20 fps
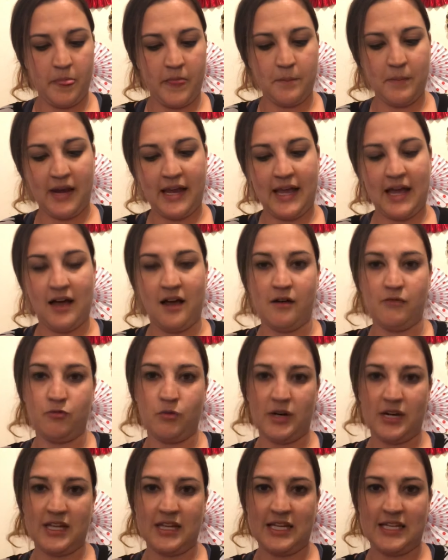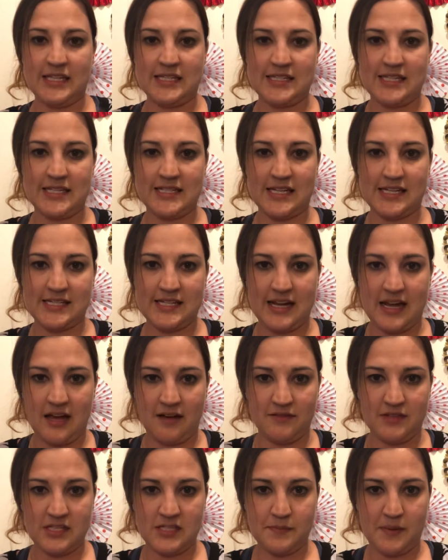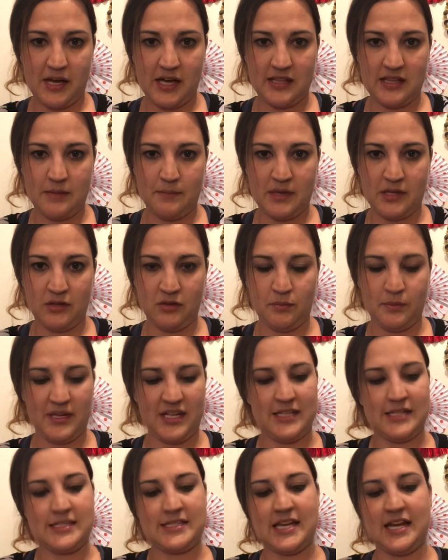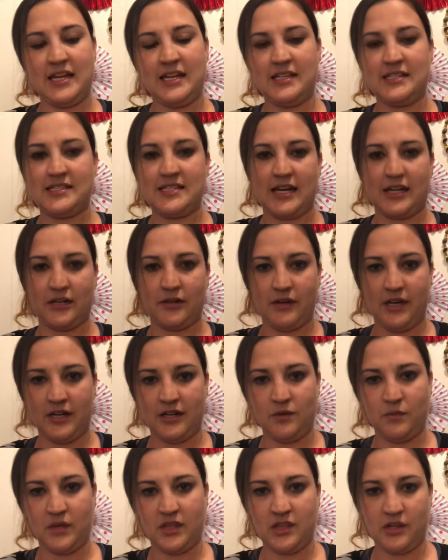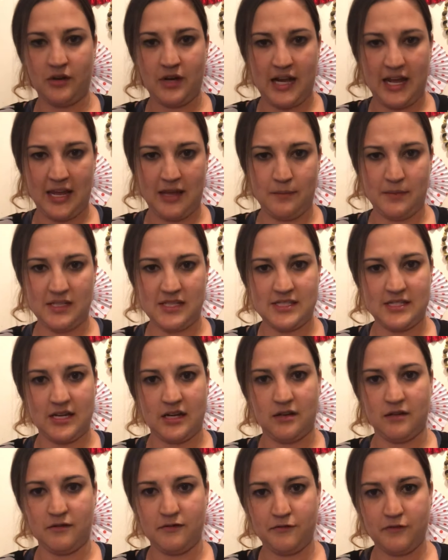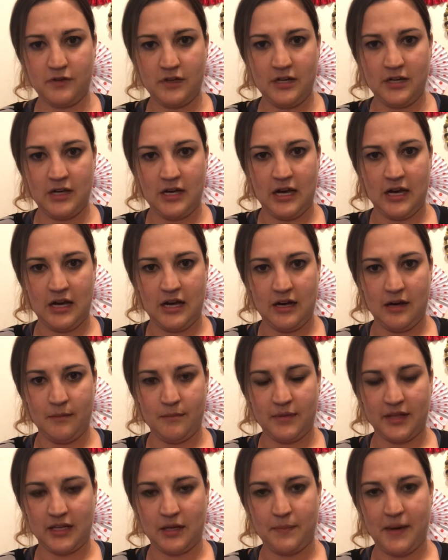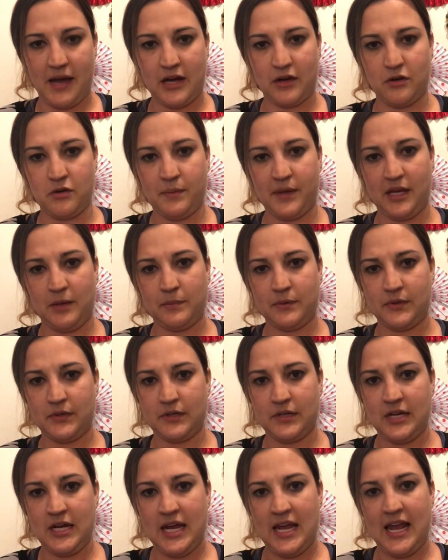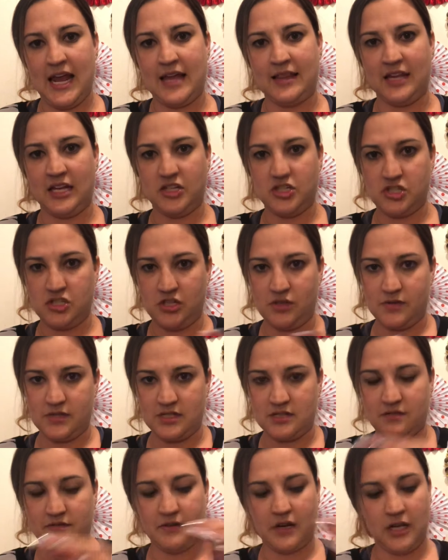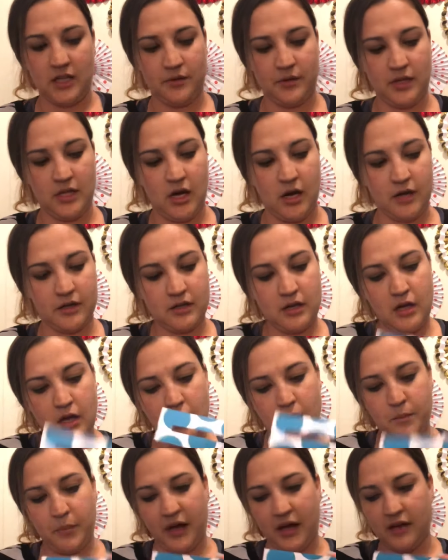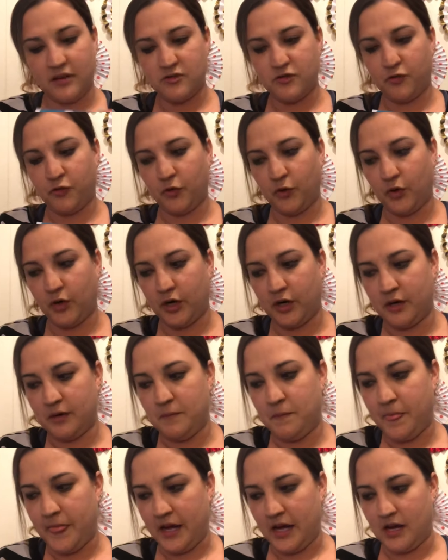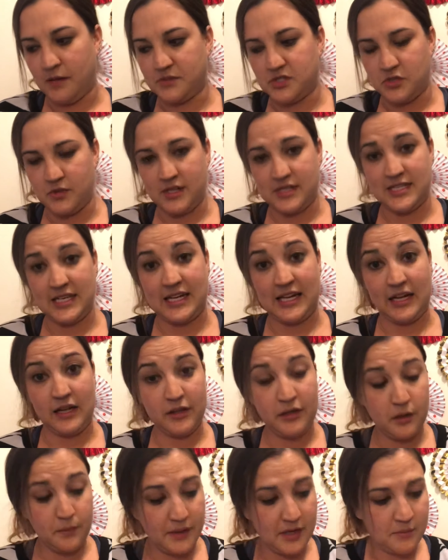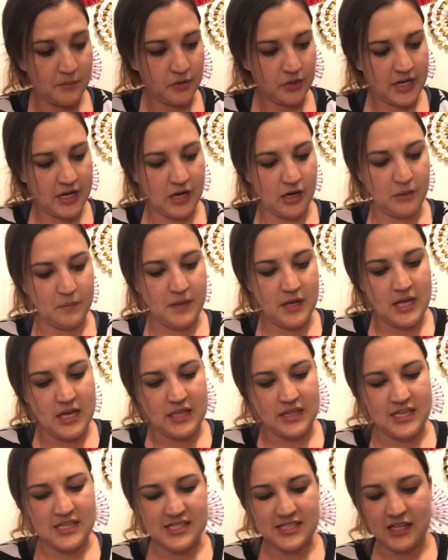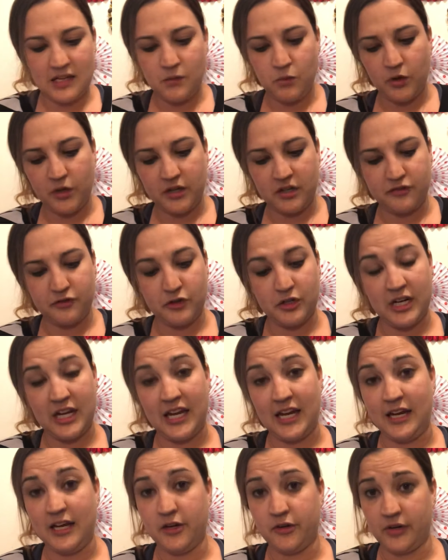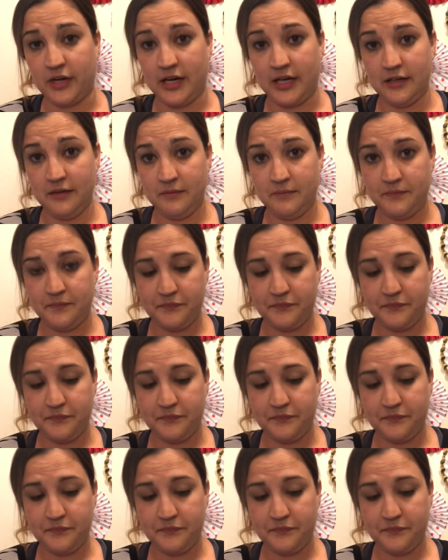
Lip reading: might have one of these that doesn't have the spot in the middle, but instead it's decorated with their name instead of like a pattern paper, and they just use it to follow along. But for students that need a little bit more help, this could work for any grade.